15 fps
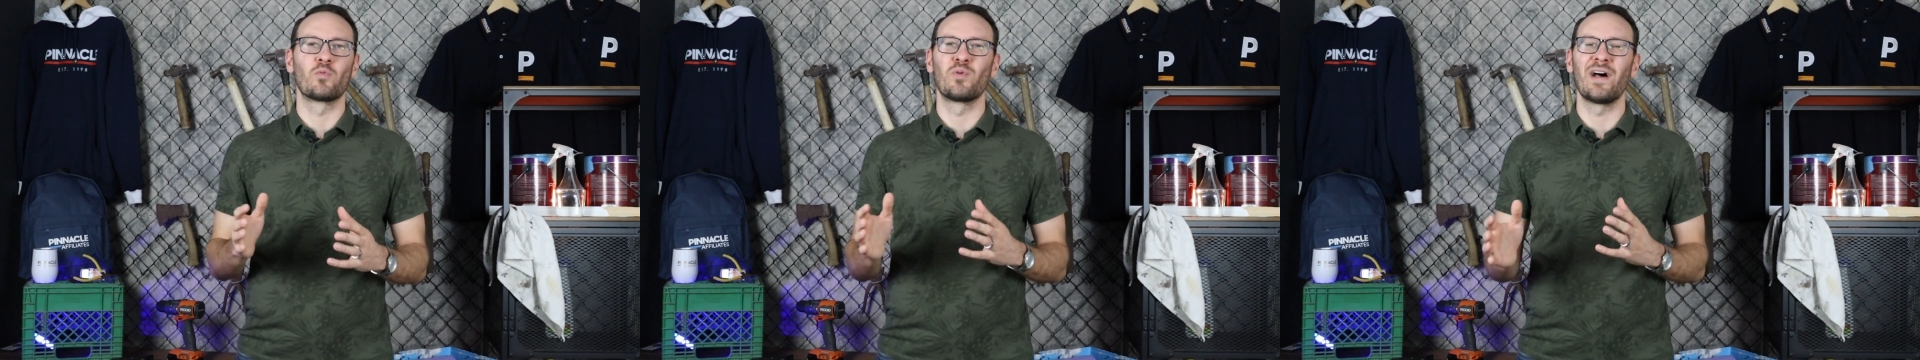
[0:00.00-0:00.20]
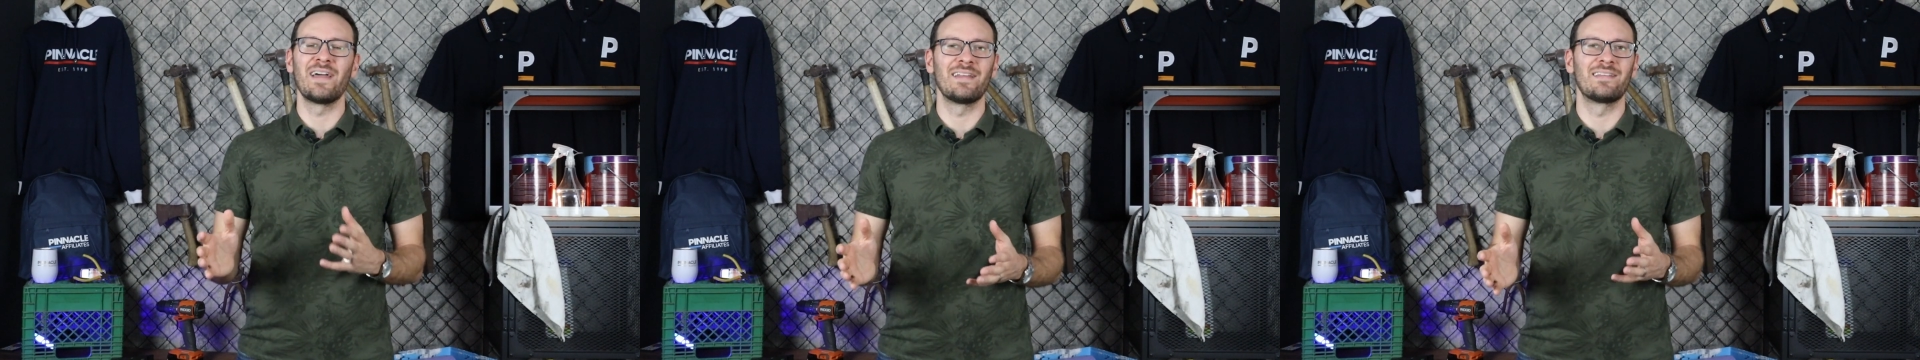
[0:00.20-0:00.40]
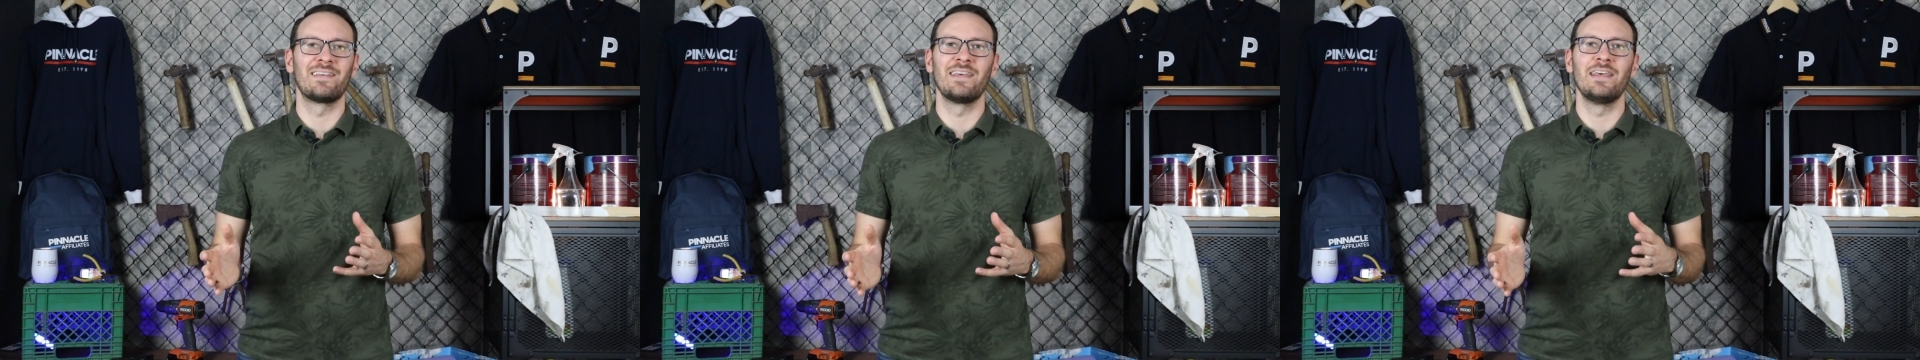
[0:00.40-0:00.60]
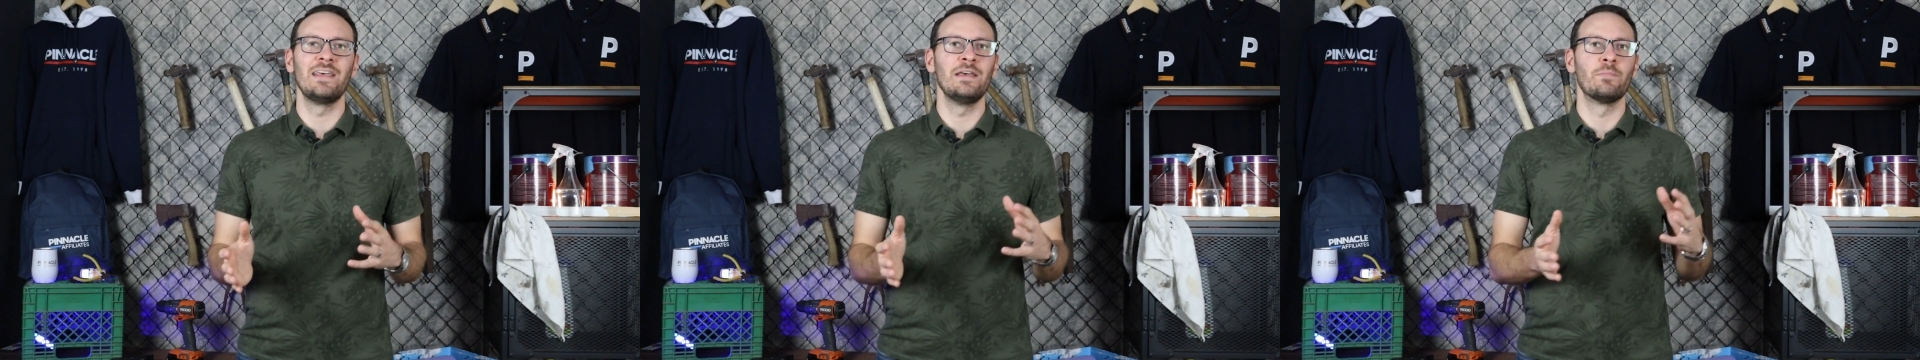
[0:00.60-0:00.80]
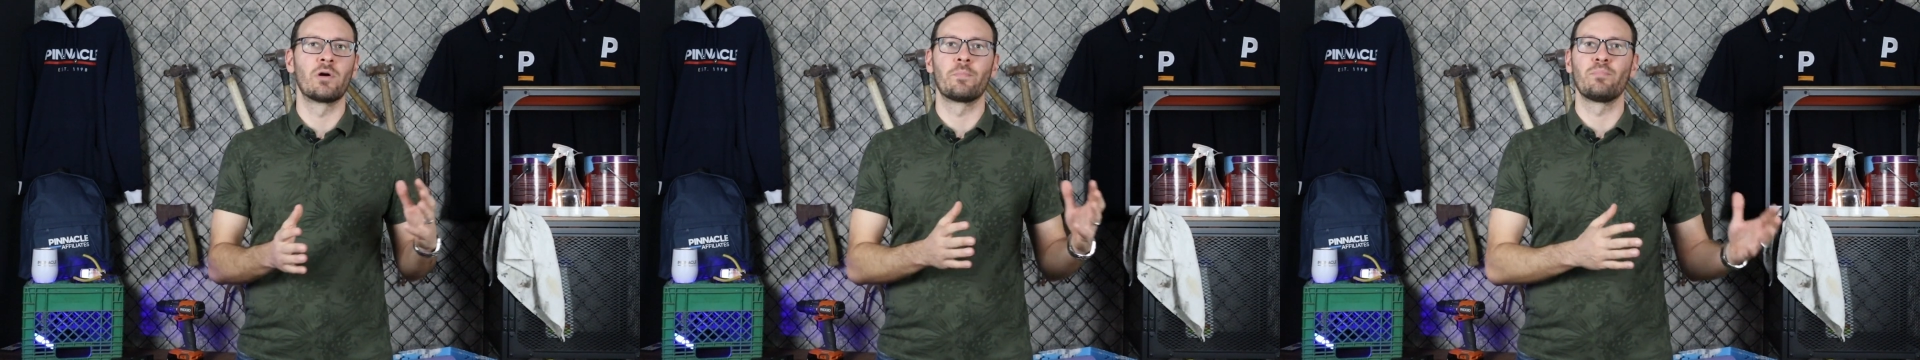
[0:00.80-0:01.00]
right
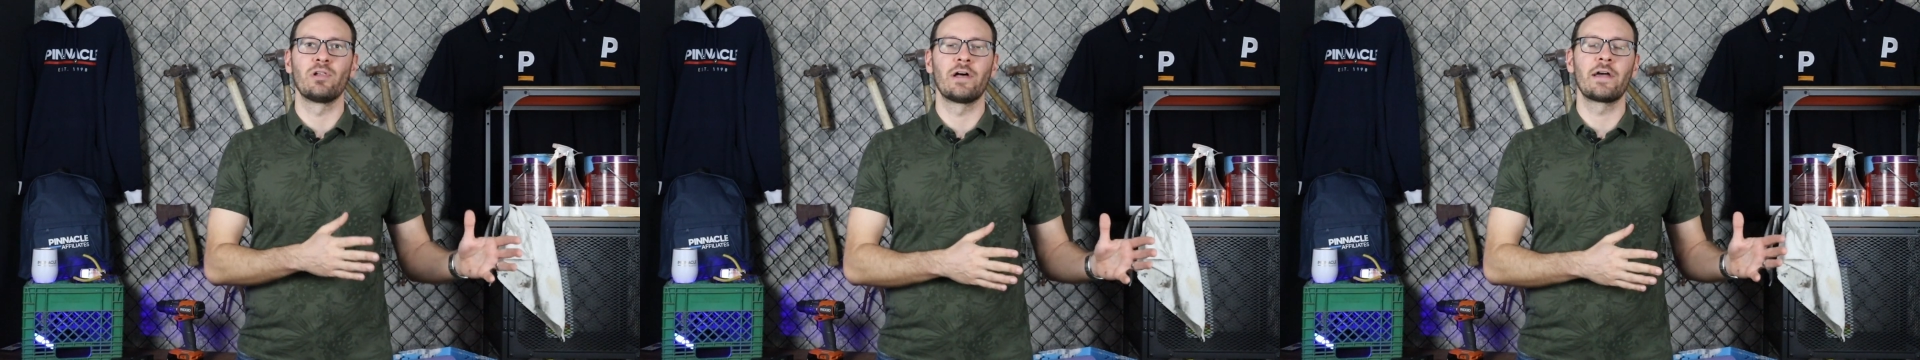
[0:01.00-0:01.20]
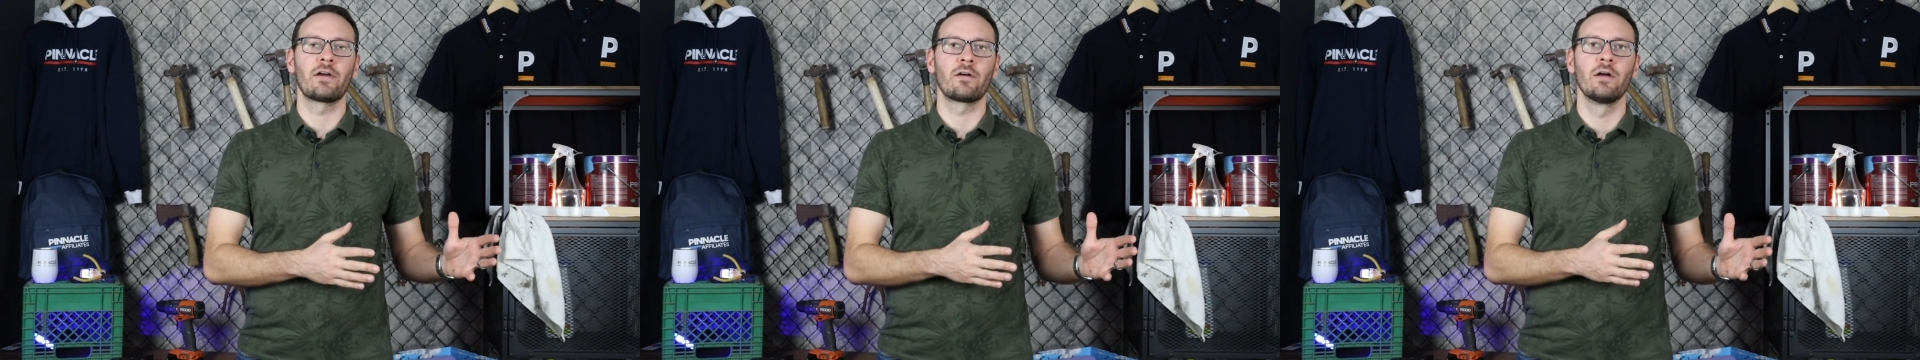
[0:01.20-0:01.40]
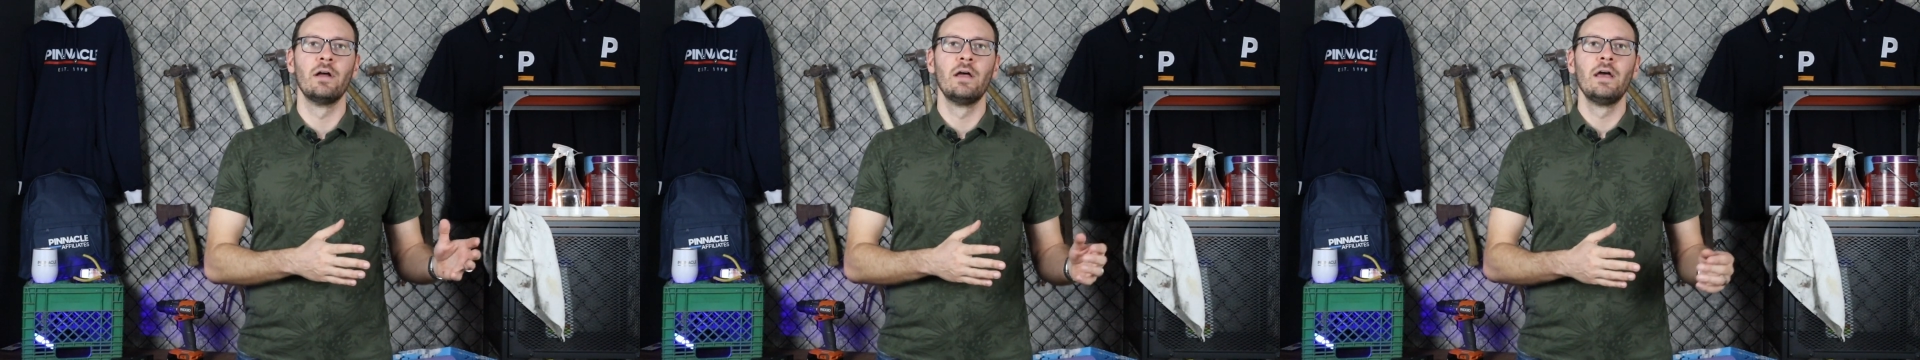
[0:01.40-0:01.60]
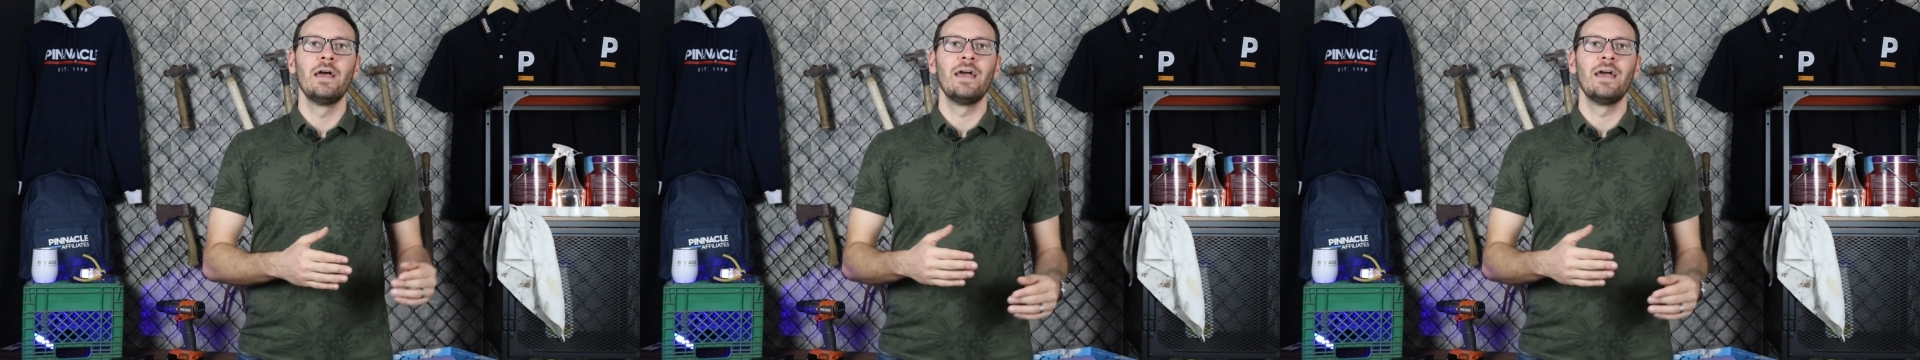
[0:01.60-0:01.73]
team or player,